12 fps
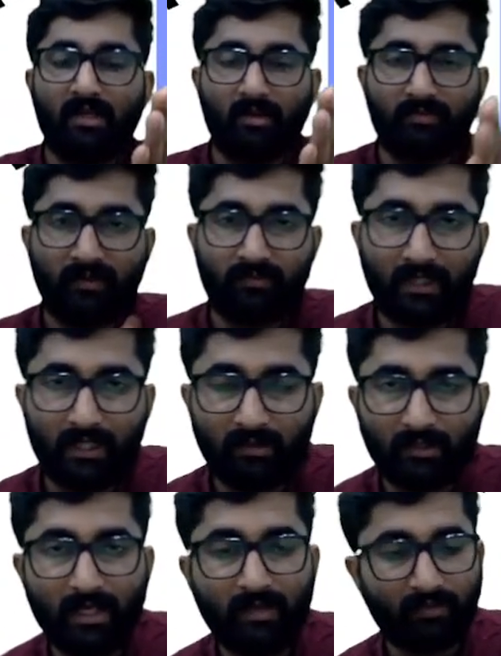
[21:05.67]
of
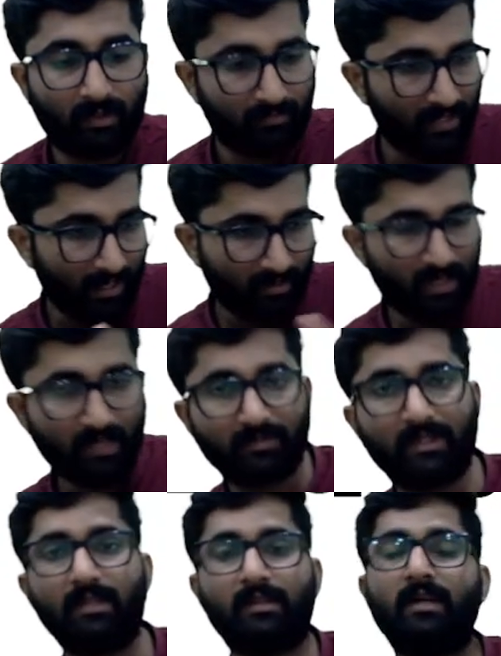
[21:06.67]
15th day, from that date
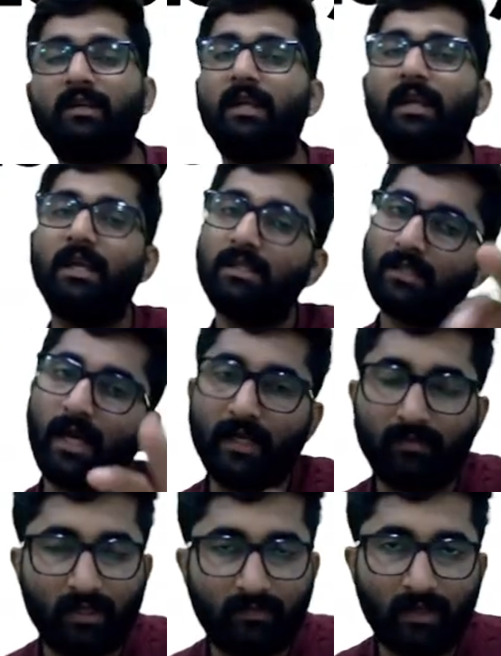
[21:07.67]
within 30 days, site
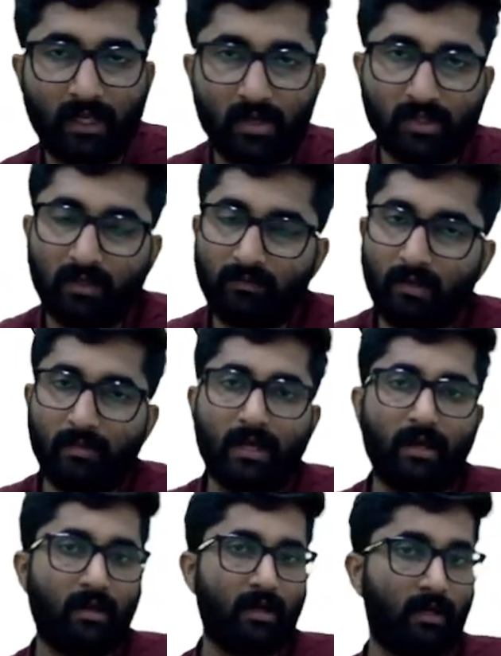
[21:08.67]
verification will be
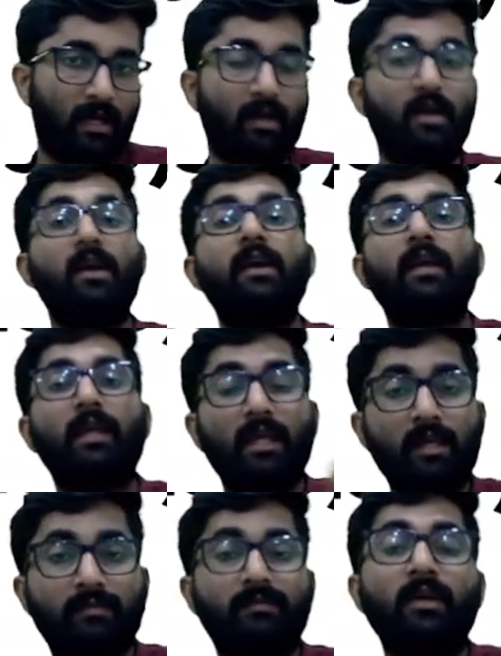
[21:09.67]
conducted.
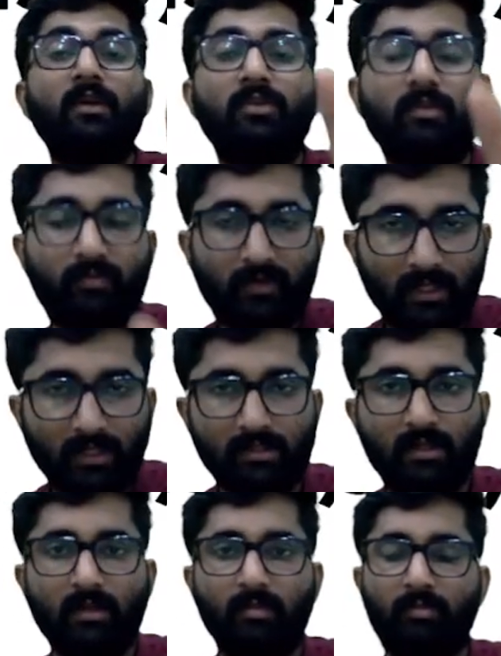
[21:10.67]
If you finish
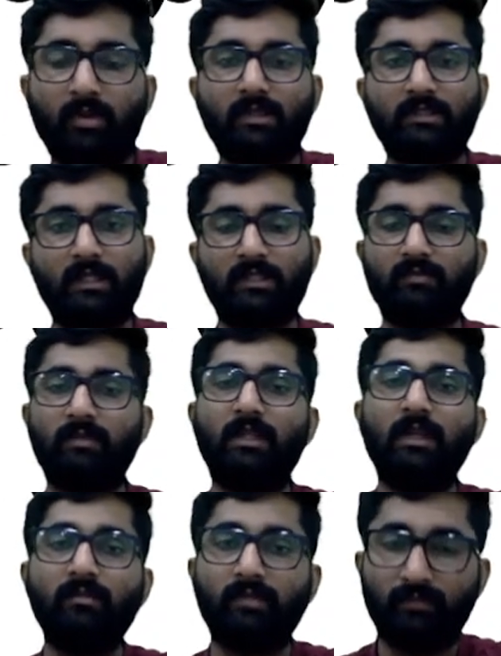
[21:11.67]
the process
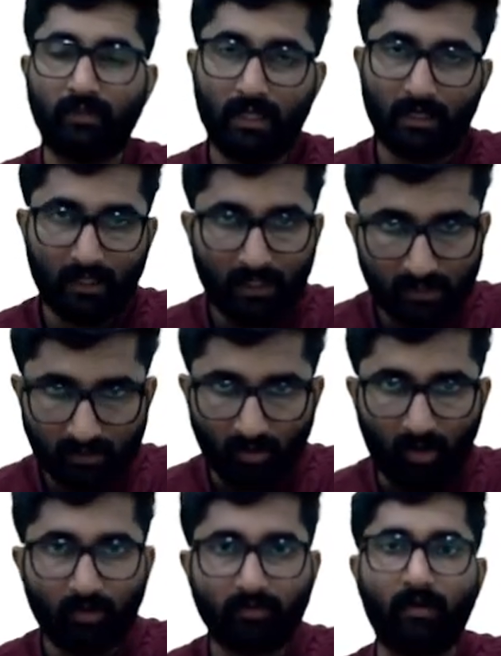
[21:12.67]
within 15 days
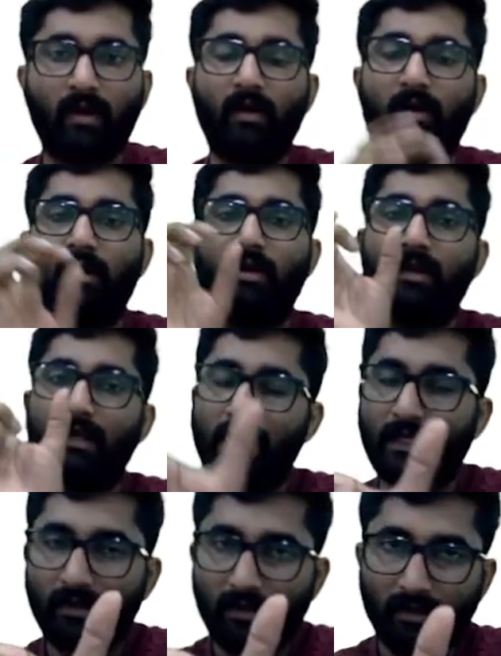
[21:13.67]
of
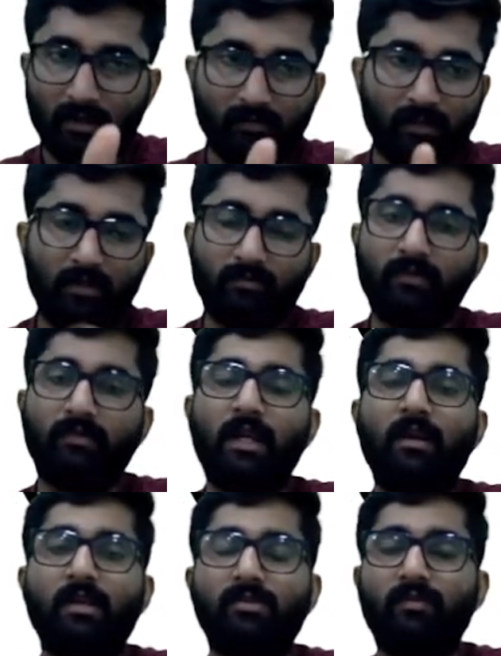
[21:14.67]
link, within 15
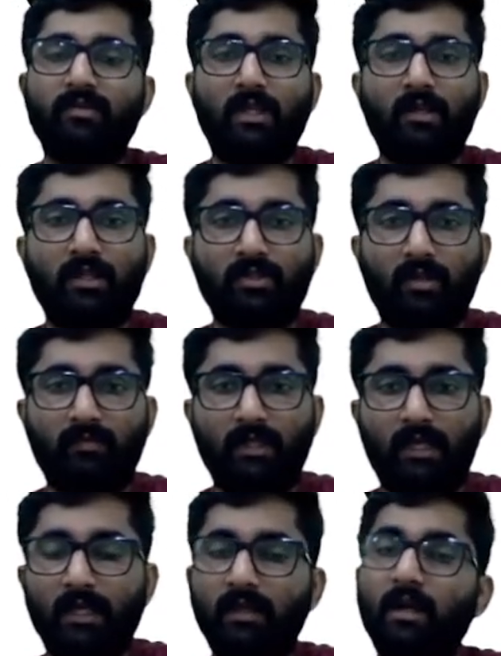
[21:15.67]
days of generation of the
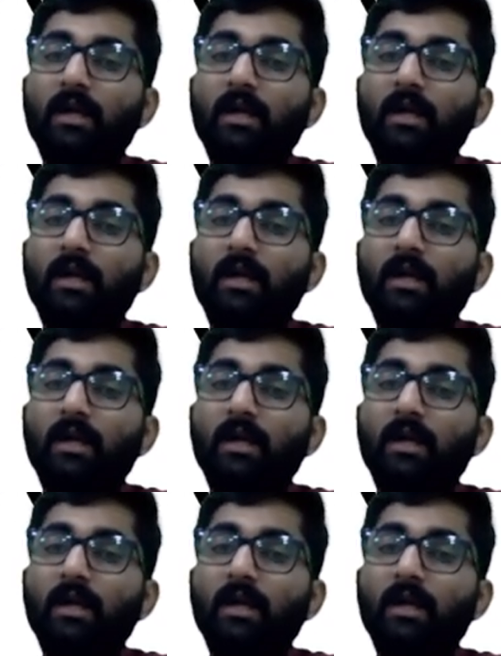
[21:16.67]
link,